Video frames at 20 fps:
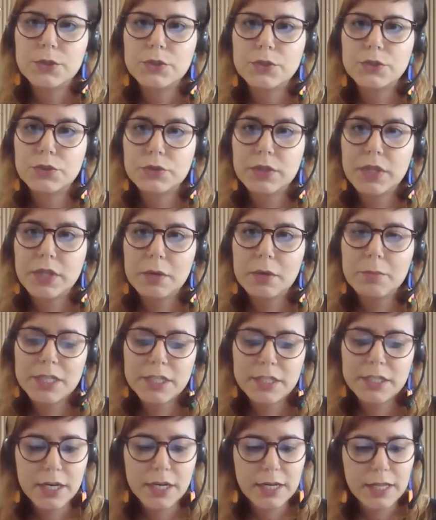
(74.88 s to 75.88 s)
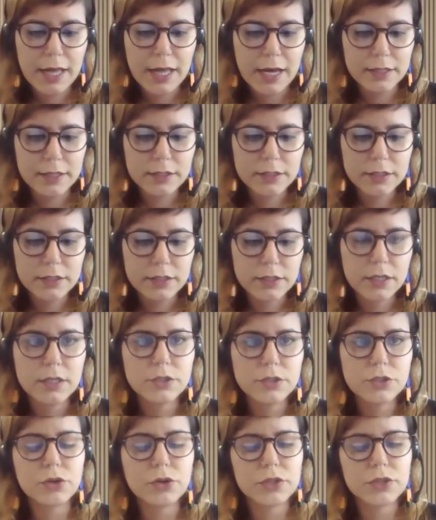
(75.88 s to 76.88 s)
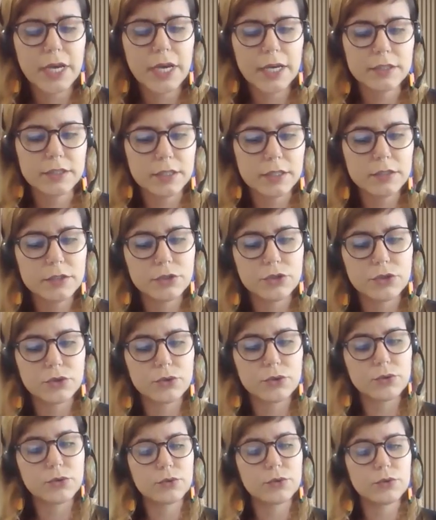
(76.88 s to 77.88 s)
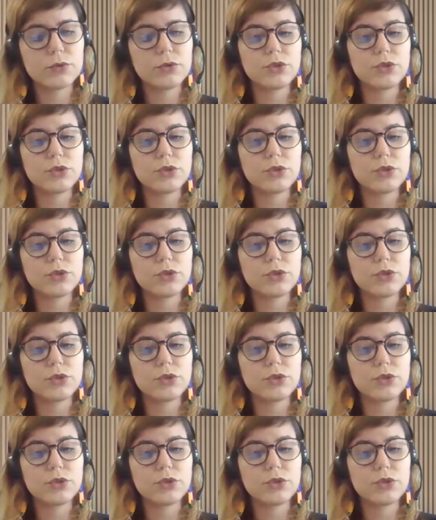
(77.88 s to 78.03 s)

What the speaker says: Today's masterclass is connected to